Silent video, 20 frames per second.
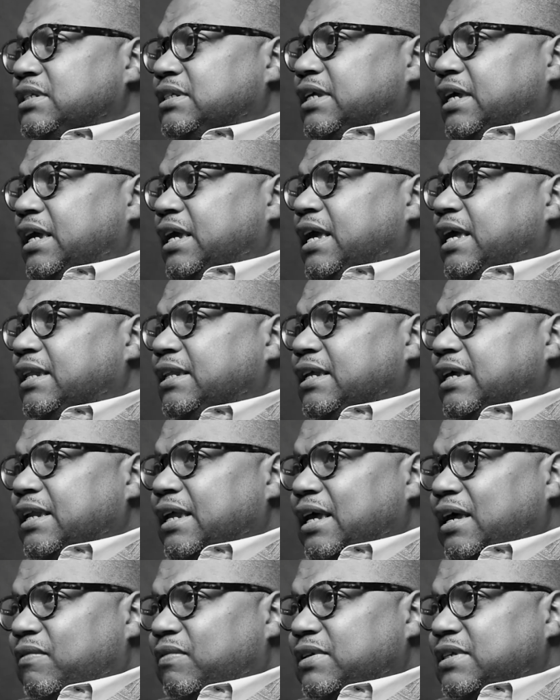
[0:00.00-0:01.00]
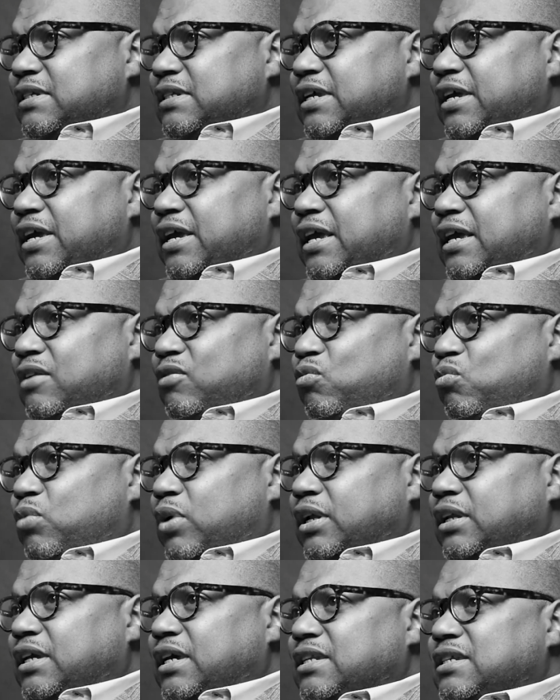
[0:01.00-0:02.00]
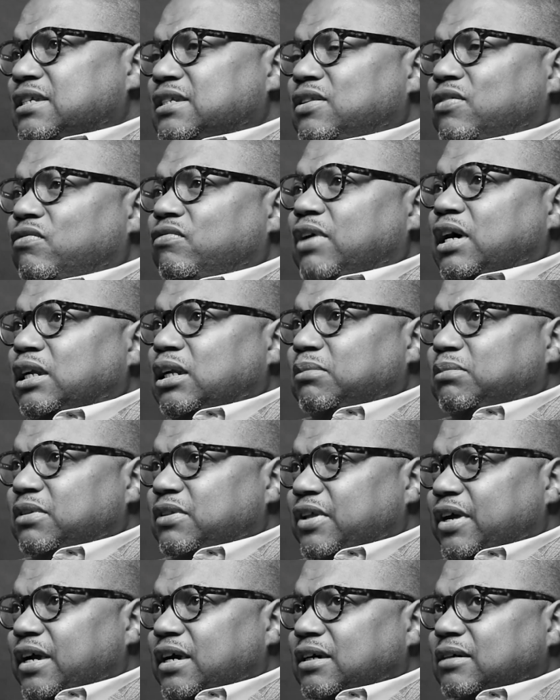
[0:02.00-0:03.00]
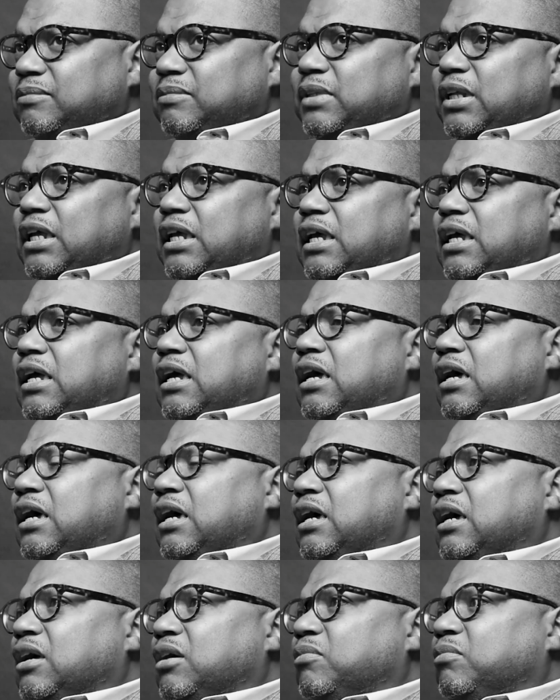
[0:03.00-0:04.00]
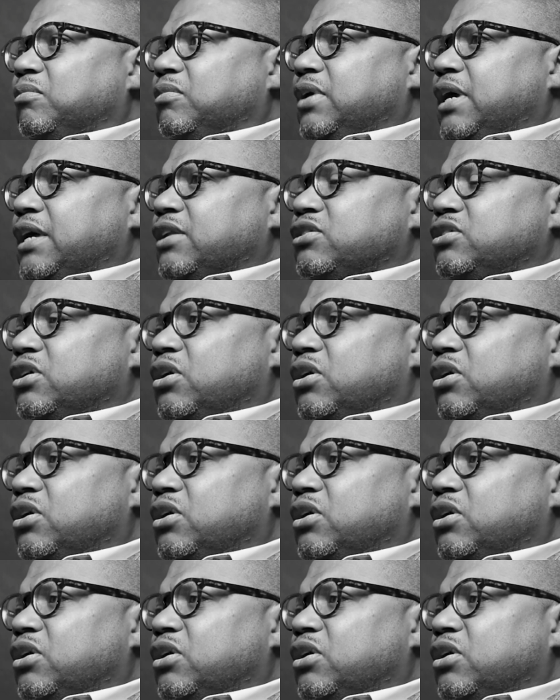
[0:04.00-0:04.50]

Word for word: estate and then have a say in what gets developed there. Um, and